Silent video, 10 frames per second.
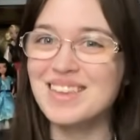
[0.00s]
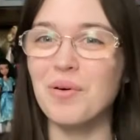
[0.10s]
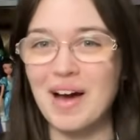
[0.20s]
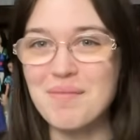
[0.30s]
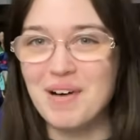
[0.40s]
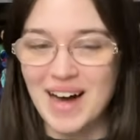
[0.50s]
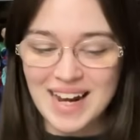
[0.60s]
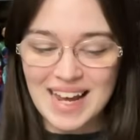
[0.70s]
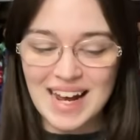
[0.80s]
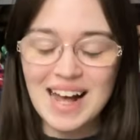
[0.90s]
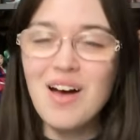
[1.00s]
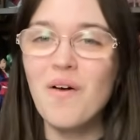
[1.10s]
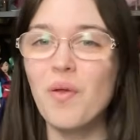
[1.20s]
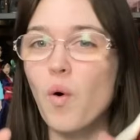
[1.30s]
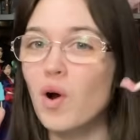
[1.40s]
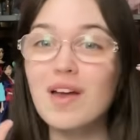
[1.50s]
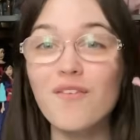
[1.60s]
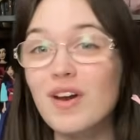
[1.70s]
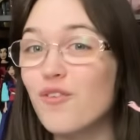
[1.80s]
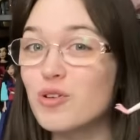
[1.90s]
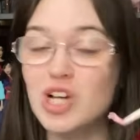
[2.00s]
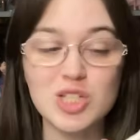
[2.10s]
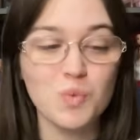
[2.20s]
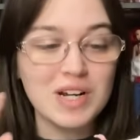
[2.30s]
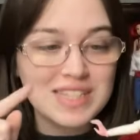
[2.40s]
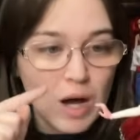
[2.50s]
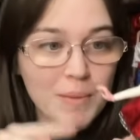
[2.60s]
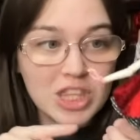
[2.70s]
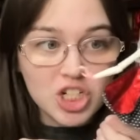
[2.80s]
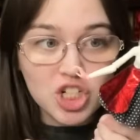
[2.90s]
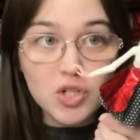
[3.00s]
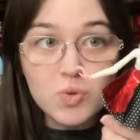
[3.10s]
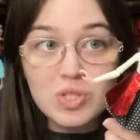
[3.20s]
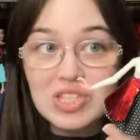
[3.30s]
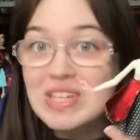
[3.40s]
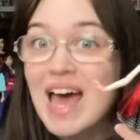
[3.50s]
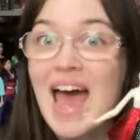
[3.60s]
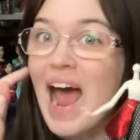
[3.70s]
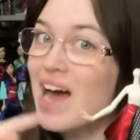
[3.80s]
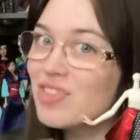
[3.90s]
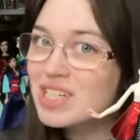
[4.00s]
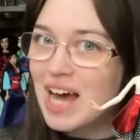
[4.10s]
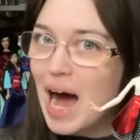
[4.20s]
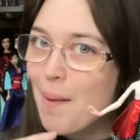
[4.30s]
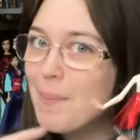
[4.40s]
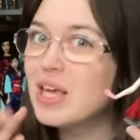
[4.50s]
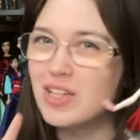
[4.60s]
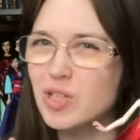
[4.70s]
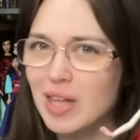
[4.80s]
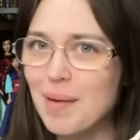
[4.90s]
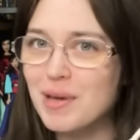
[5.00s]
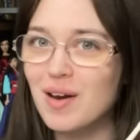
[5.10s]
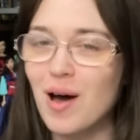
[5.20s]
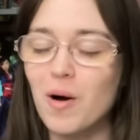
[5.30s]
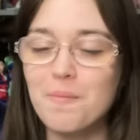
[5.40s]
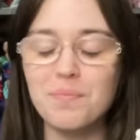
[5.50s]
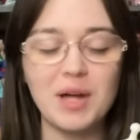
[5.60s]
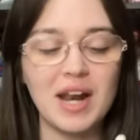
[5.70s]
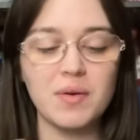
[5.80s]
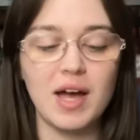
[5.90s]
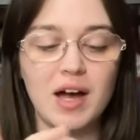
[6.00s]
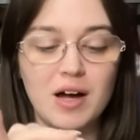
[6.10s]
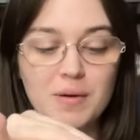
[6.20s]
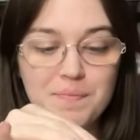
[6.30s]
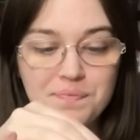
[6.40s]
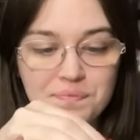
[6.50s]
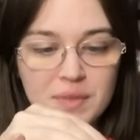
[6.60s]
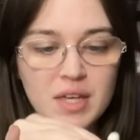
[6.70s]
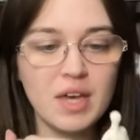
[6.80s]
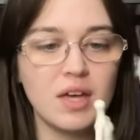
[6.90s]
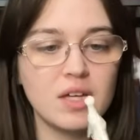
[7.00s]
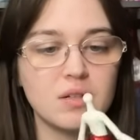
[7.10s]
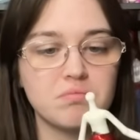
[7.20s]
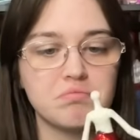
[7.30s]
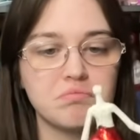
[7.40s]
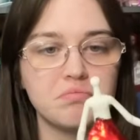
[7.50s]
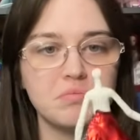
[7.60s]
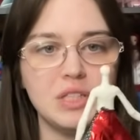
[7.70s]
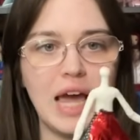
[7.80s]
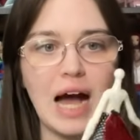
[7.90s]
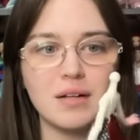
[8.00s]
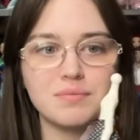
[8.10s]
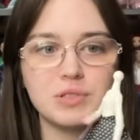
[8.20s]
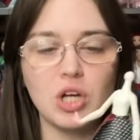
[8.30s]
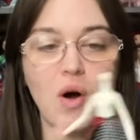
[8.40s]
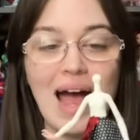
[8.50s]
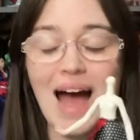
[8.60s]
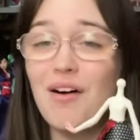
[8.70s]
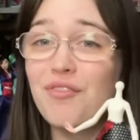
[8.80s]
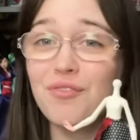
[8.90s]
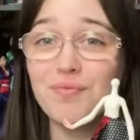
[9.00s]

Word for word: the white body or even if you just want to sell me the shoes and the top, you let me know. But anyway, um, yeah. So I have